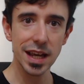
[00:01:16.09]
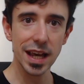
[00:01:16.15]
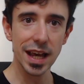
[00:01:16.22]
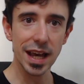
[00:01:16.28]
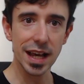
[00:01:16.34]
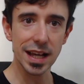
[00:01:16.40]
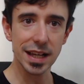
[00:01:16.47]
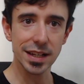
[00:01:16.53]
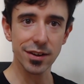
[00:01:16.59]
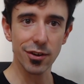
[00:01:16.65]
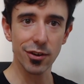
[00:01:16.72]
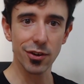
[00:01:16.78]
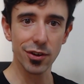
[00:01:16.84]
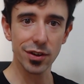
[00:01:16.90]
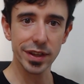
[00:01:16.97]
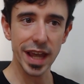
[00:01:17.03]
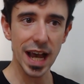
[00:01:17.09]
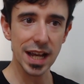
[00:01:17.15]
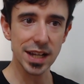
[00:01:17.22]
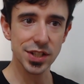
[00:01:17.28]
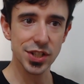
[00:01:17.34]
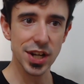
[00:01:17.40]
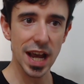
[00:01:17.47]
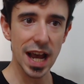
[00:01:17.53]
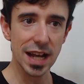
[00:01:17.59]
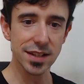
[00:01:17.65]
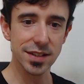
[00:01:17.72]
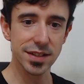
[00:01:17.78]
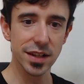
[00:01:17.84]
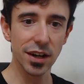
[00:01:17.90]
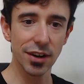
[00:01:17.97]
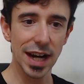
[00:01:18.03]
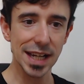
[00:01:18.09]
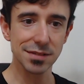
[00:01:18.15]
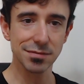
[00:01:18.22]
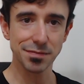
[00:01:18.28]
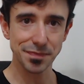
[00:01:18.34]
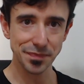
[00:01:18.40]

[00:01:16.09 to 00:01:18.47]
and all that jazz. All right.